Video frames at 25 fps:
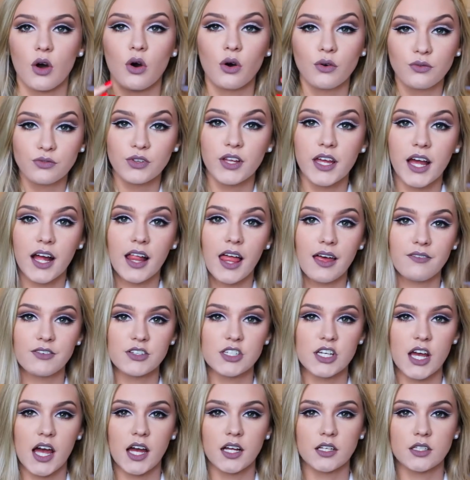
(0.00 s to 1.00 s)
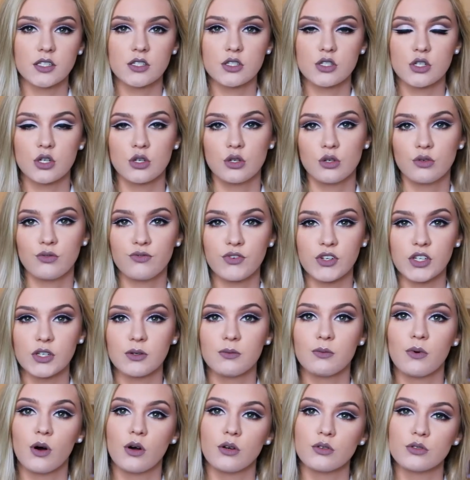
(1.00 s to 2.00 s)
Hopefully I'll have a chance to
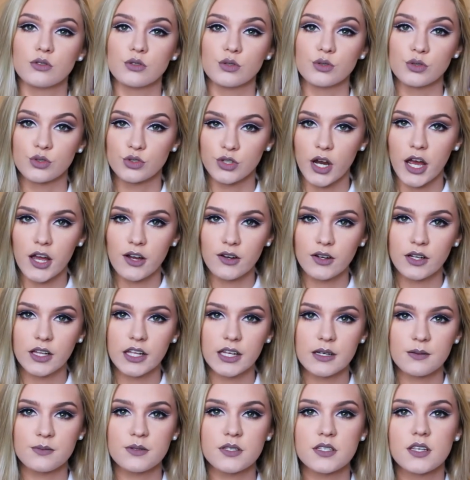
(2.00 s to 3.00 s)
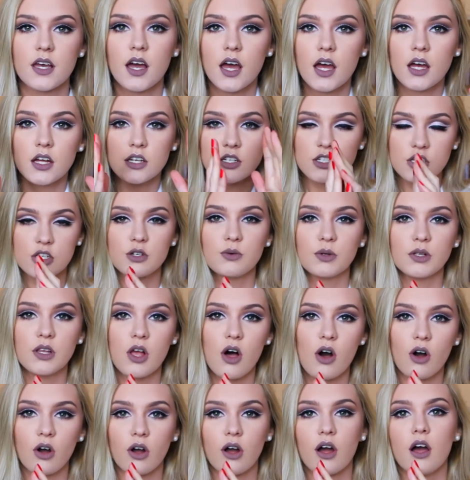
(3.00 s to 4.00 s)
film also try-on clips to go
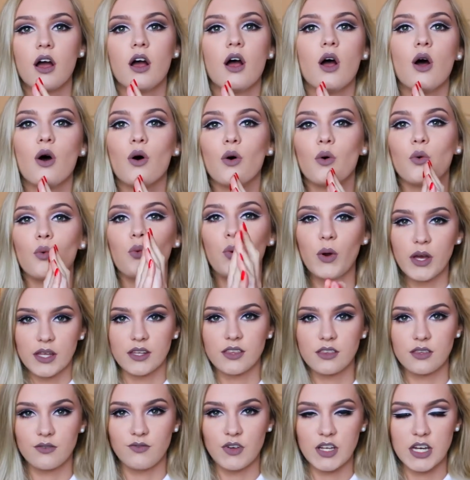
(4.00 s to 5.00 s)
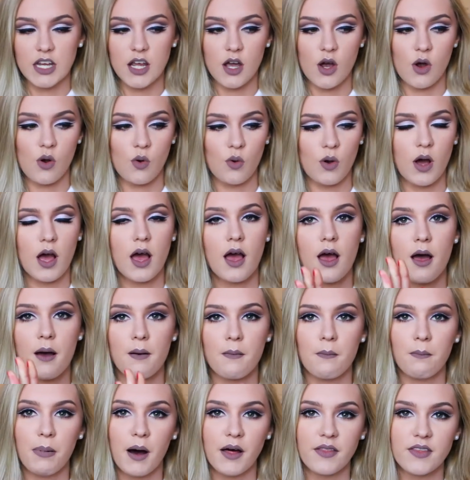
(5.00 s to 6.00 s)
along with the video,
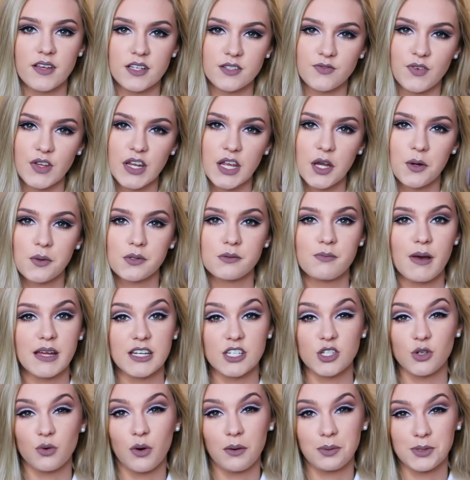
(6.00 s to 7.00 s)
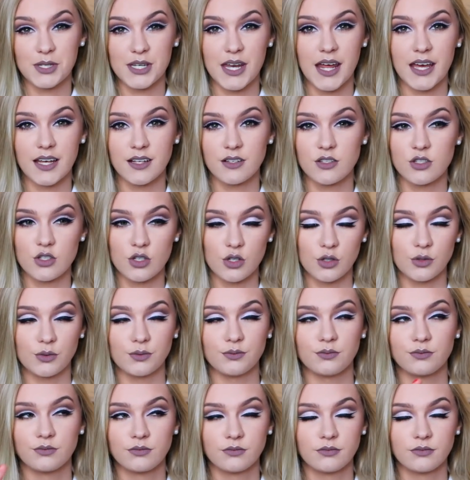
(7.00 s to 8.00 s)
but this video is meant to go up tonight, so